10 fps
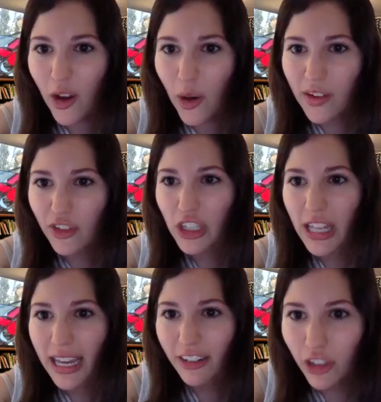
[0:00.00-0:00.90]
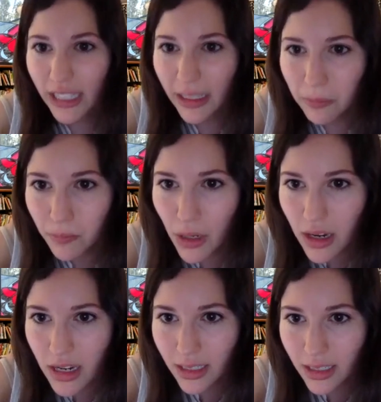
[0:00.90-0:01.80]
We have a lot of great
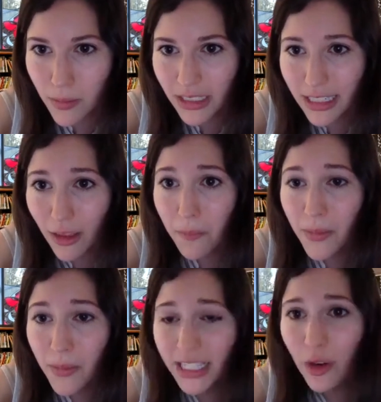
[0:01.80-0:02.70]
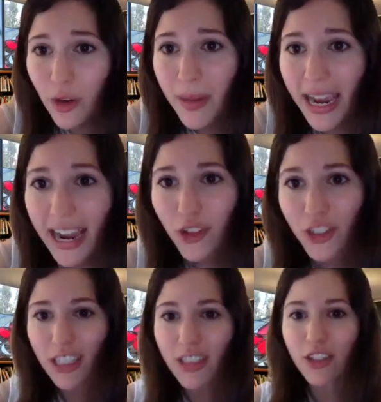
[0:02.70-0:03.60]
books. Mutti the Mitzvah Mouse.
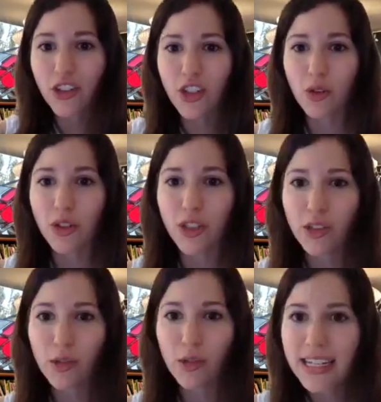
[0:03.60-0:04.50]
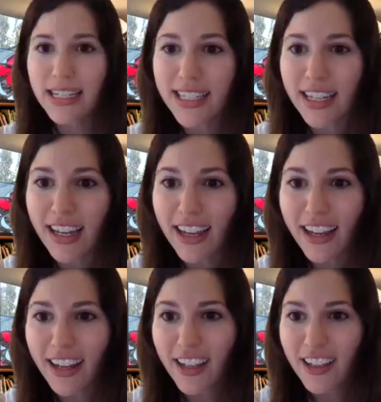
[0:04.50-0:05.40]
These are so sweet.
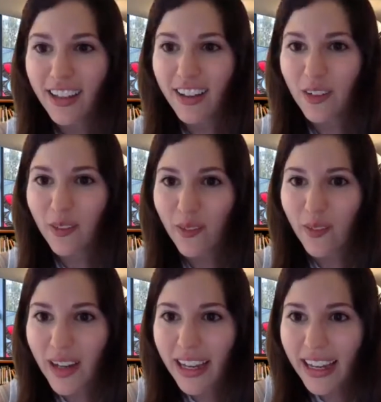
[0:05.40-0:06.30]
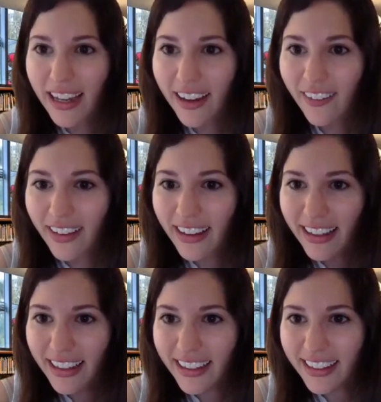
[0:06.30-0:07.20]
Wow.
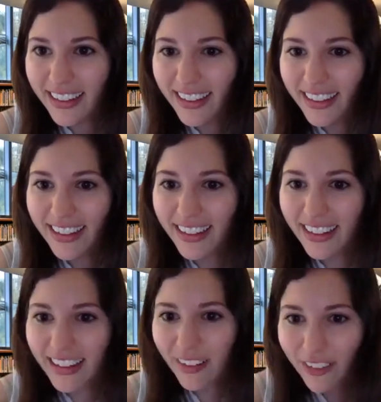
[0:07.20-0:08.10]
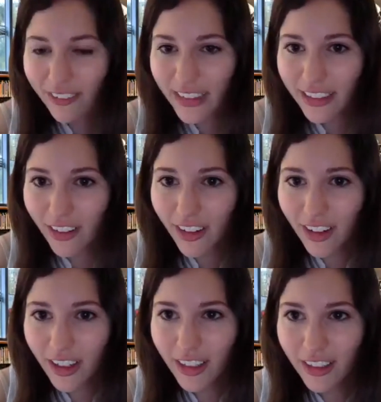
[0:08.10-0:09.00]
I want to read
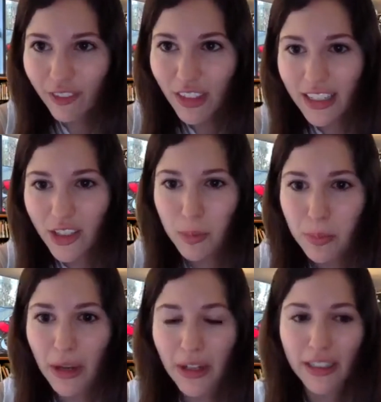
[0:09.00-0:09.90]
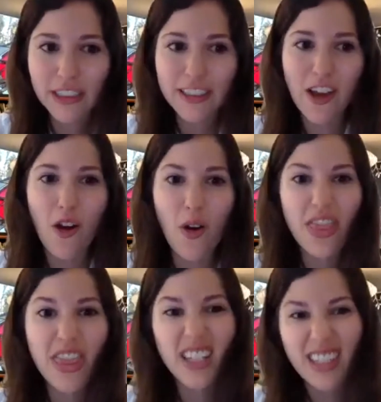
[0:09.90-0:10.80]
all of these books. So
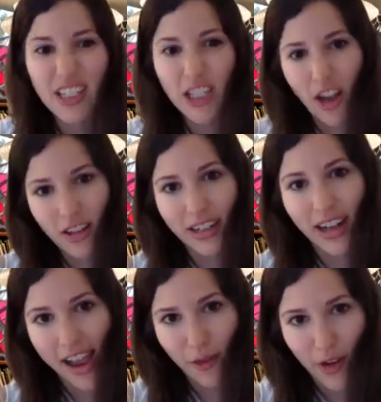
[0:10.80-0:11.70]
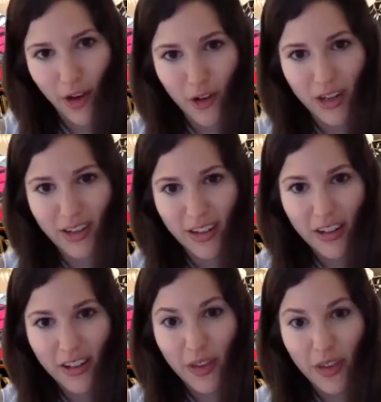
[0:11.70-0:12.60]
this is a song that I wrote
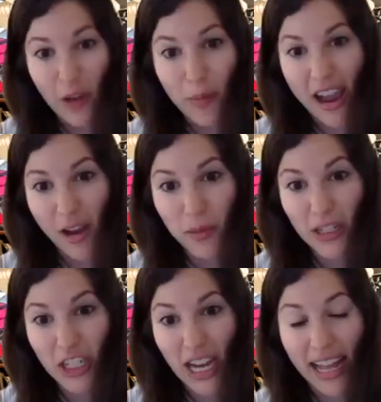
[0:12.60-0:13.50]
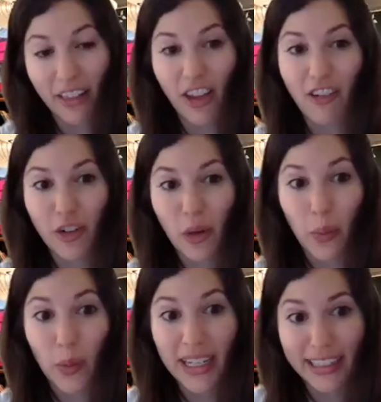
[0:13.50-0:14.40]
about how much I love
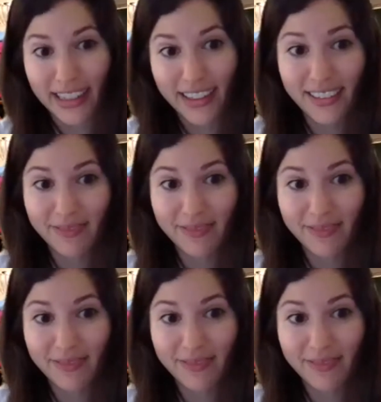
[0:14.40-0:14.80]
reading.